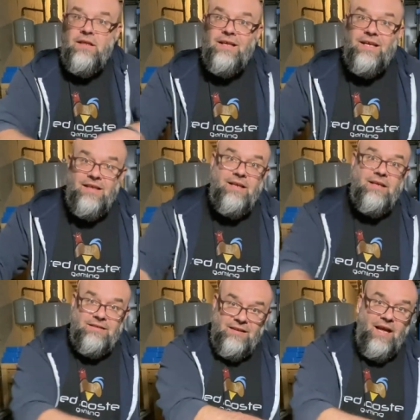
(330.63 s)
they tend
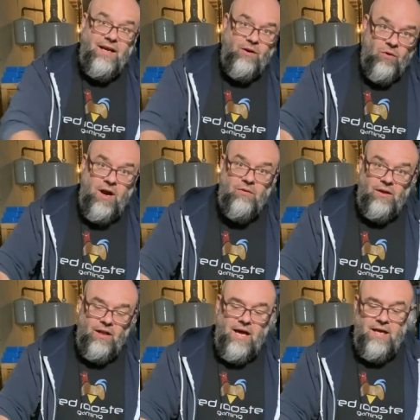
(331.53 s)
to slide around
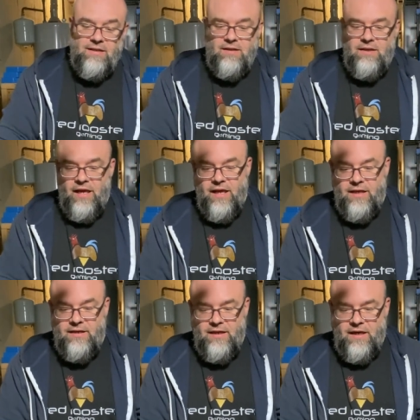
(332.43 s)
a lot.
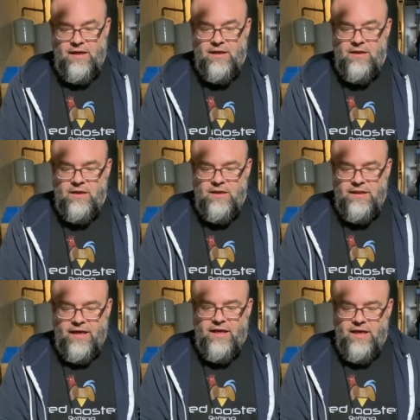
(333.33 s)
And uh,
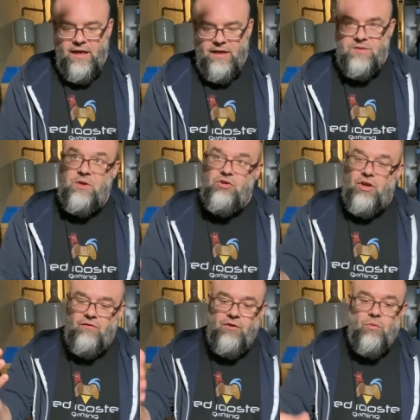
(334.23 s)
that could get,
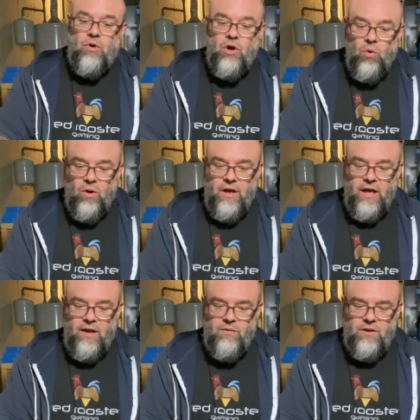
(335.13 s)
especially if you're
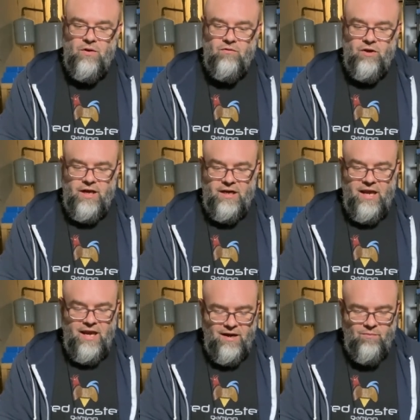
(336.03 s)
recording with an overhead
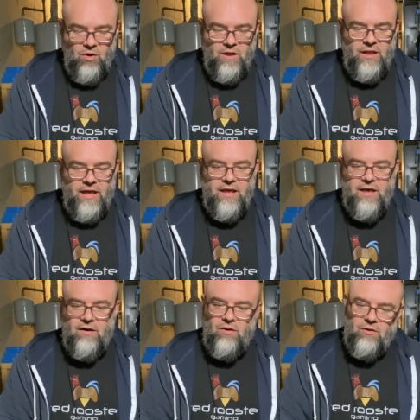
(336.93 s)
camera, that could
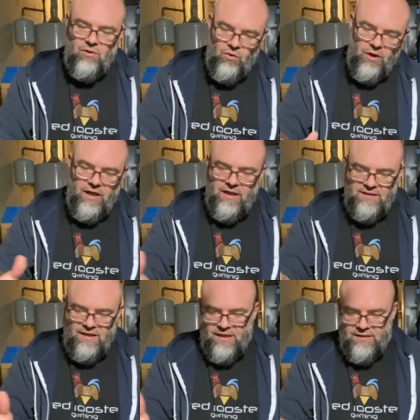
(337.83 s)
get a little annoying
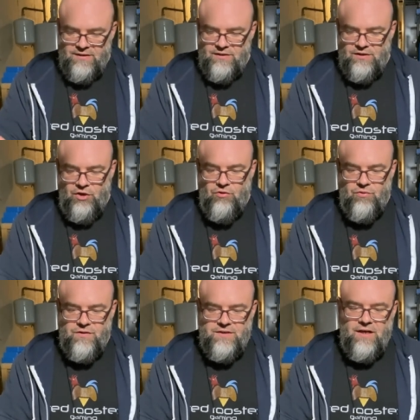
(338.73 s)
because it gets
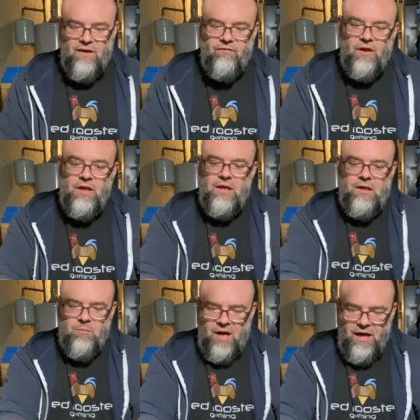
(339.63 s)
skewed and stuff.
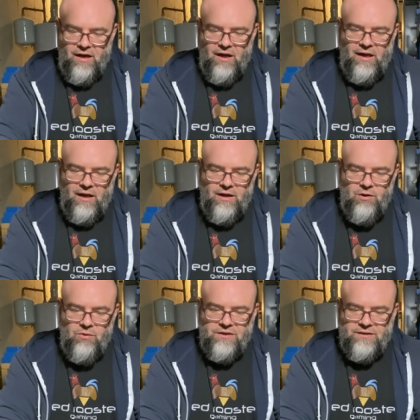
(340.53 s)
But I, I, I
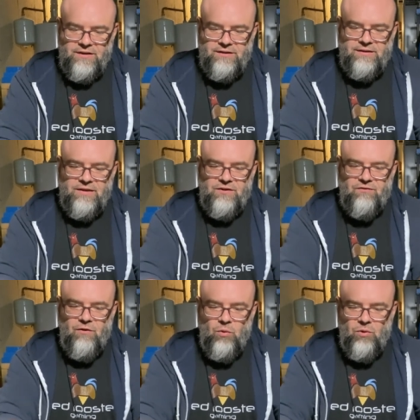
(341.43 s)
noticed this, this
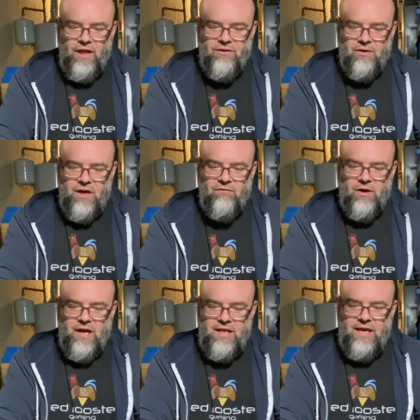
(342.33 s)
faux leather
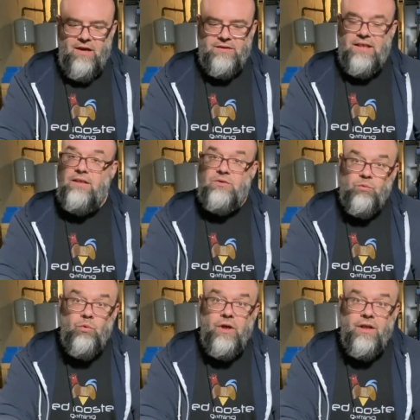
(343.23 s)
covering on the outside does a
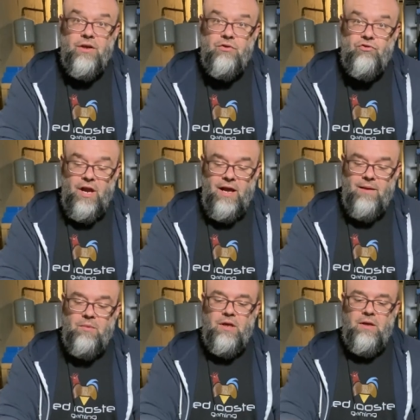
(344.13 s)
really good job